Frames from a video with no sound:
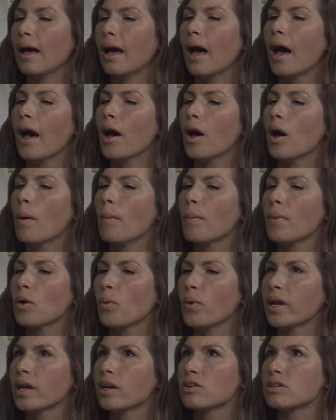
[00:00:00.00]
And
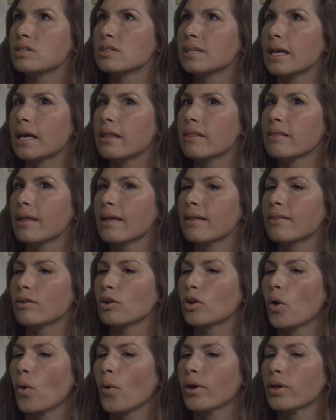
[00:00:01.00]
we understand that
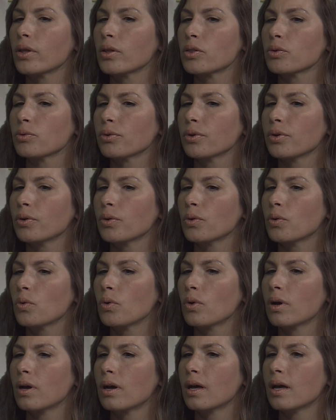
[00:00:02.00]
they're going
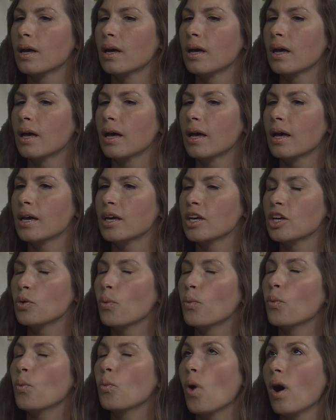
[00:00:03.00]
through,
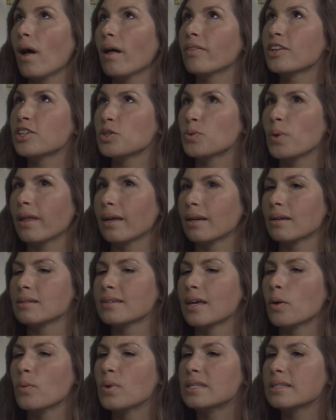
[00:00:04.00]
well, this is what I like to
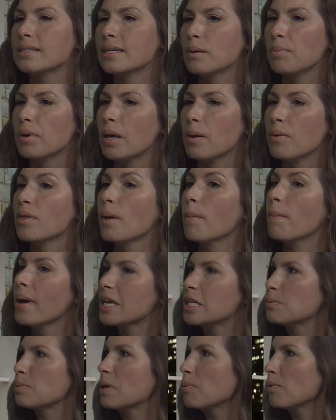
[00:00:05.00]
say, we see the
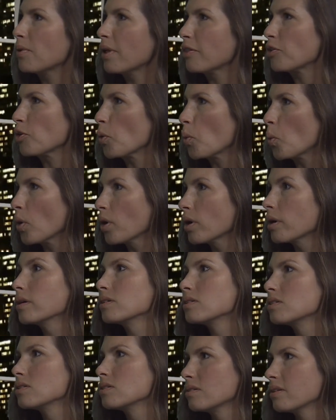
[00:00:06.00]
best people at their
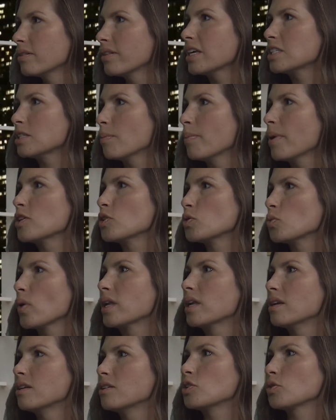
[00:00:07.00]
worst. That's the best way
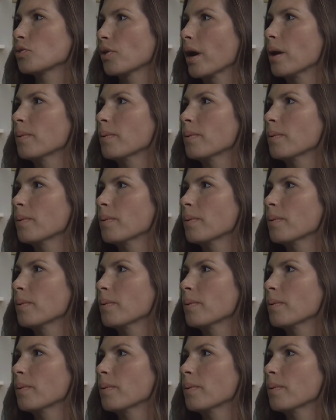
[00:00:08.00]
to describe it.